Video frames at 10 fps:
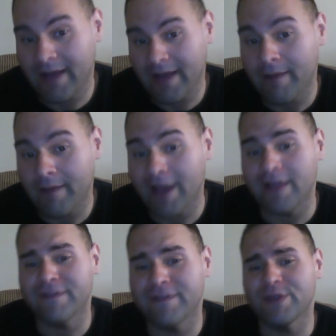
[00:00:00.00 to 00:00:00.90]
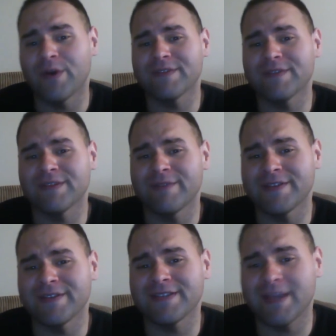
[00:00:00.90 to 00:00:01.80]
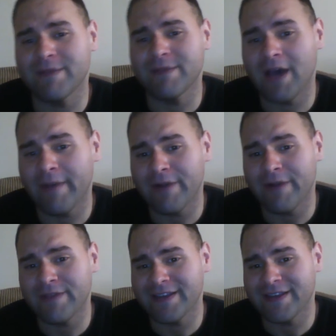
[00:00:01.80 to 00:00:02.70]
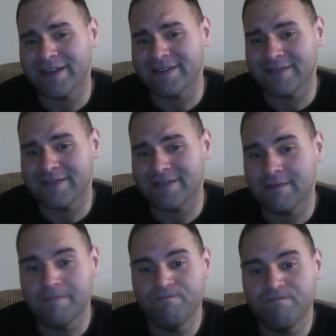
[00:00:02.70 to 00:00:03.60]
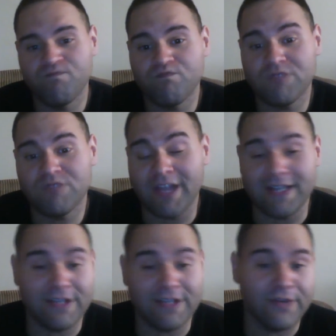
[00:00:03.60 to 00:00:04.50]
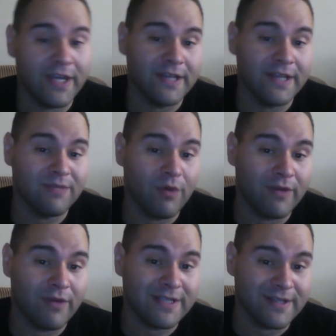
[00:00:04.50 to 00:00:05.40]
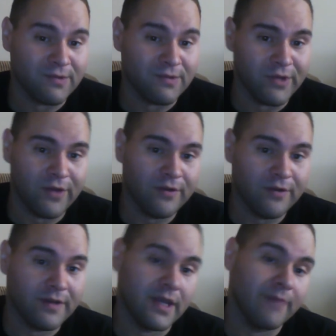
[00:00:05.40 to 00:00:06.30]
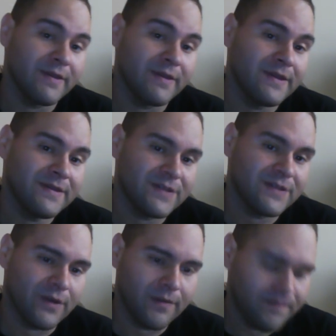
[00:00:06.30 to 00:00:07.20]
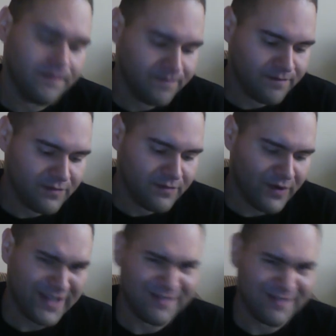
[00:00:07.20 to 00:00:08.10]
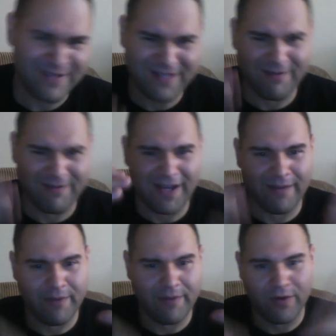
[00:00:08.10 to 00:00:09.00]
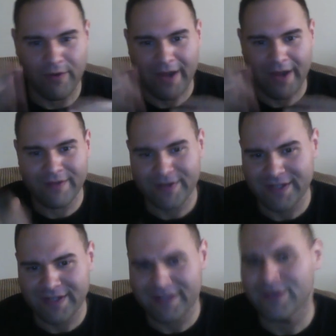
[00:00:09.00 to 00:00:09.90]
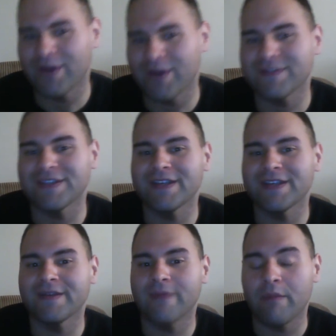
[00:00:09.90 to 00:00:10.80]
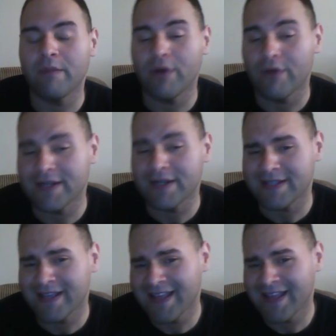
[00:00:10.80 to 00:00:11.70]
I love the UFC, but at the same time, I don't think it's not as entertaining as pro wrestling. It's real. It can't be. So there has to be some kind of middle ground there. It's like the UFC and pro wrestling.